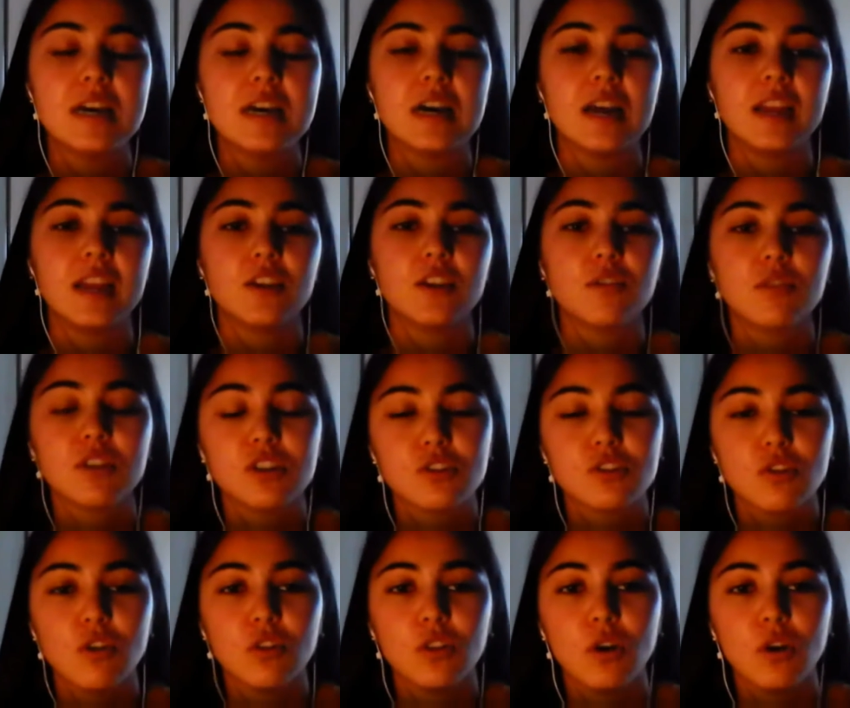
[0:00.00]
I had no
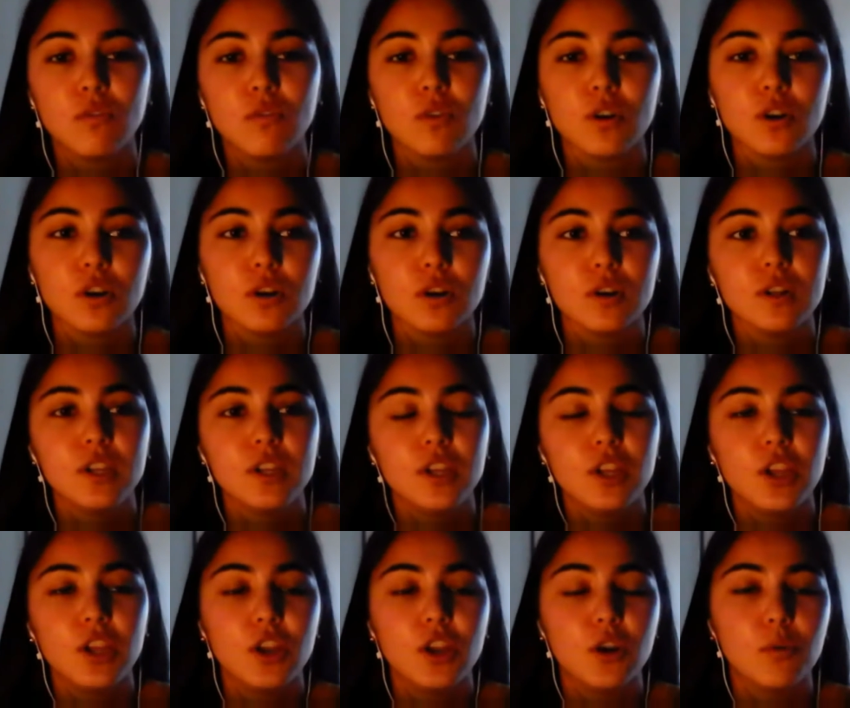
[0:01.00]
control over,
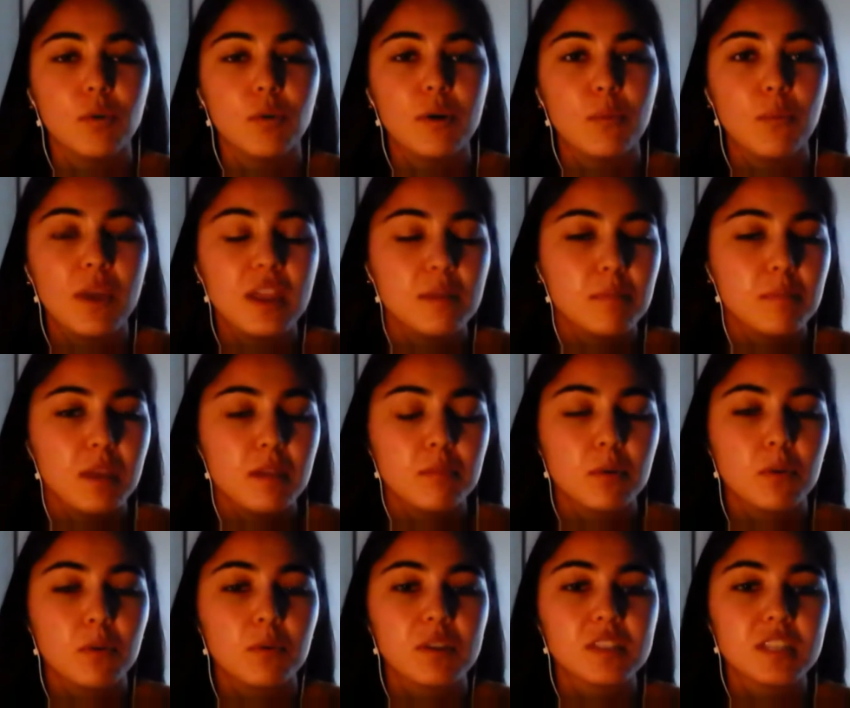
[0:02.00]
you know, what weight
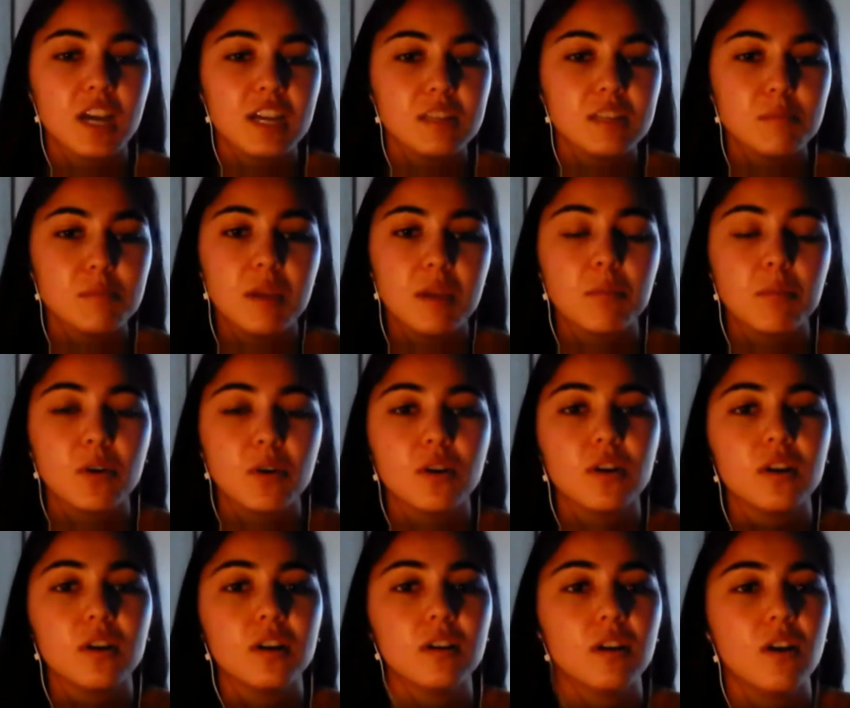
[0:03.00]
paper, what size
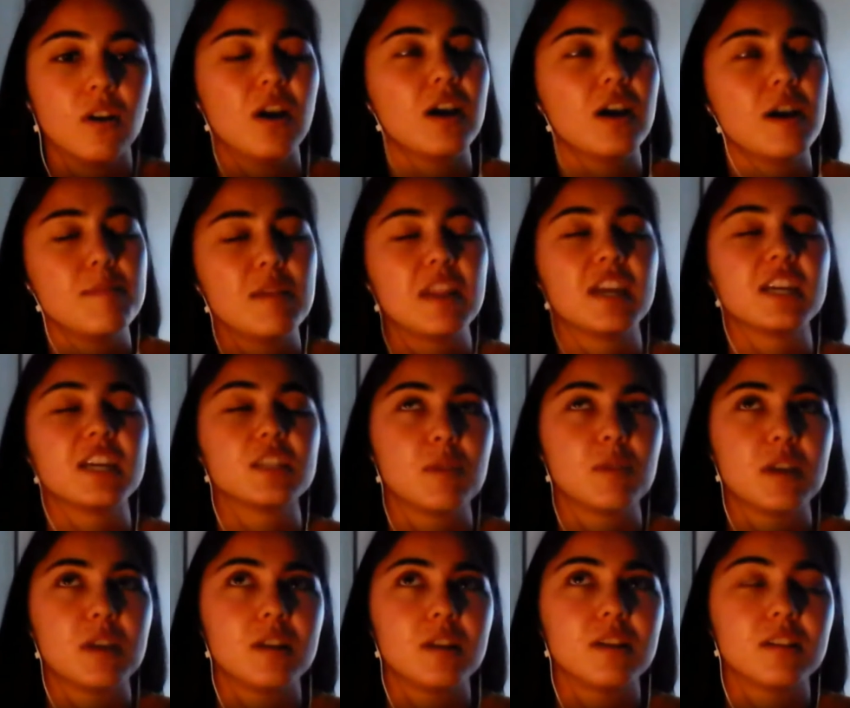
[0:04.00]
paper. I mean, I guess
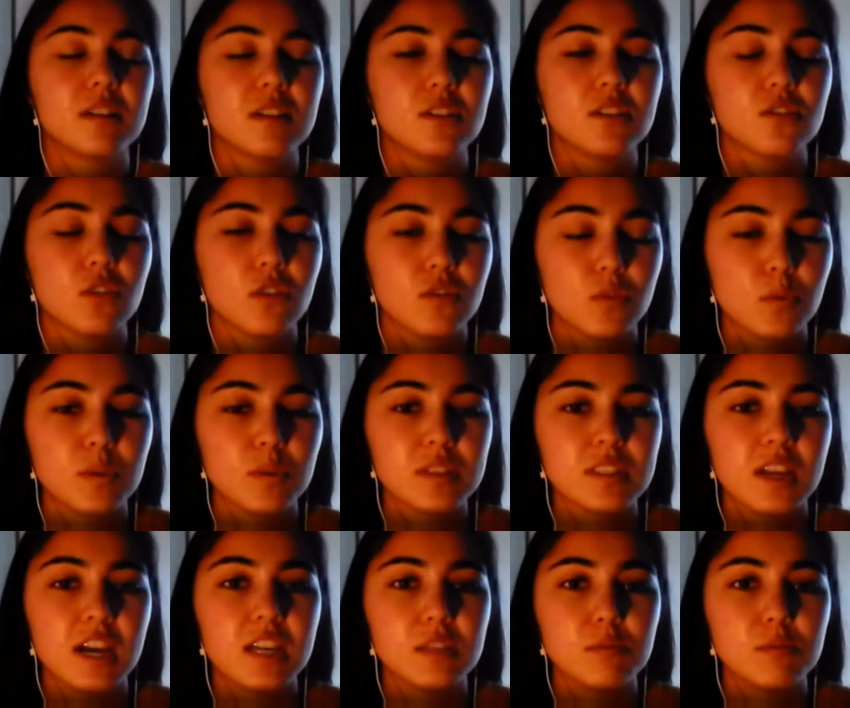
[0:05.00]
we had control over what
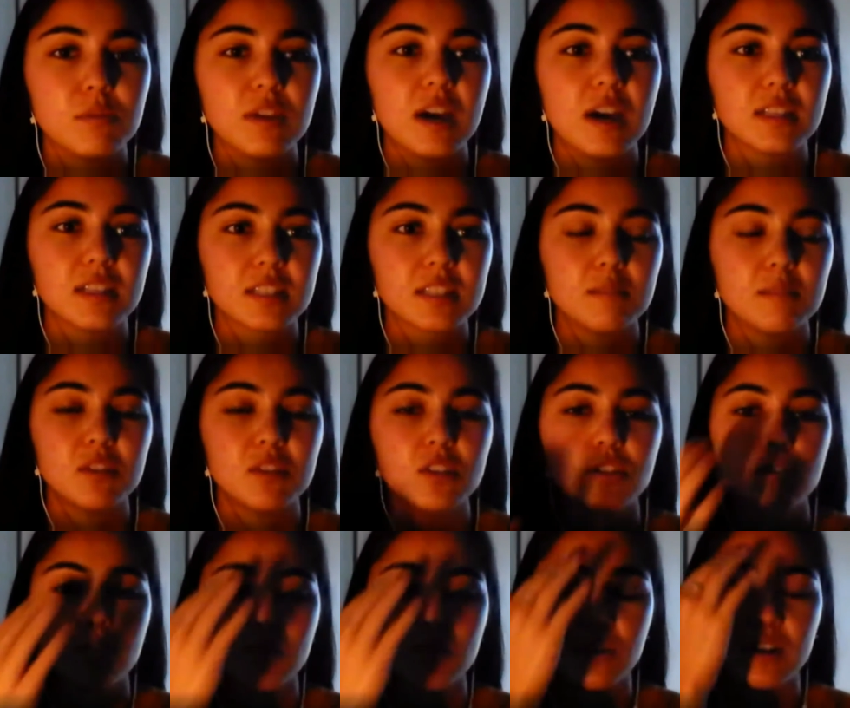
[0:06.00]
size. We'd ask them to
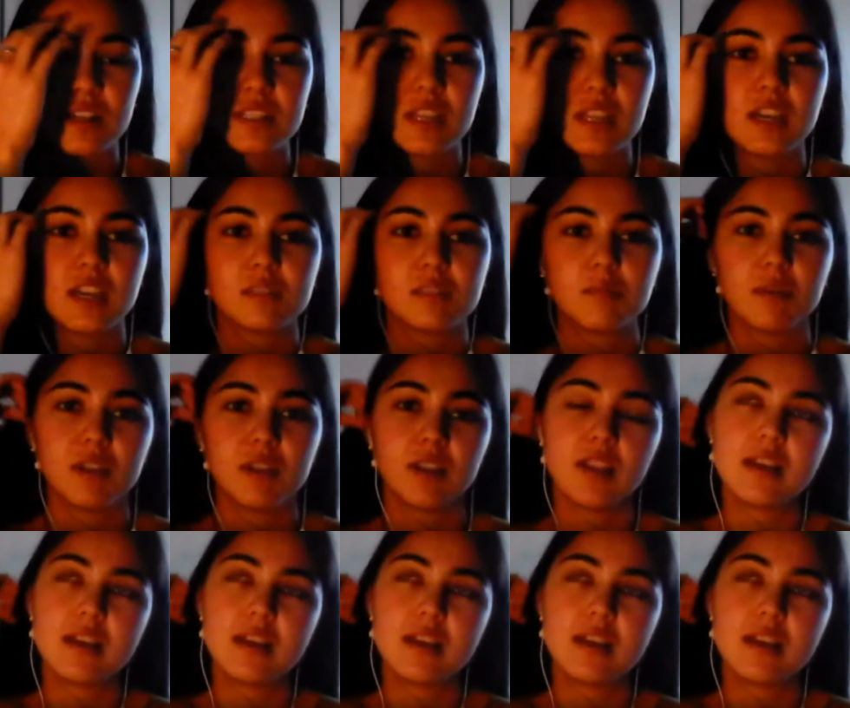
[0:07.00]
do the correct size, but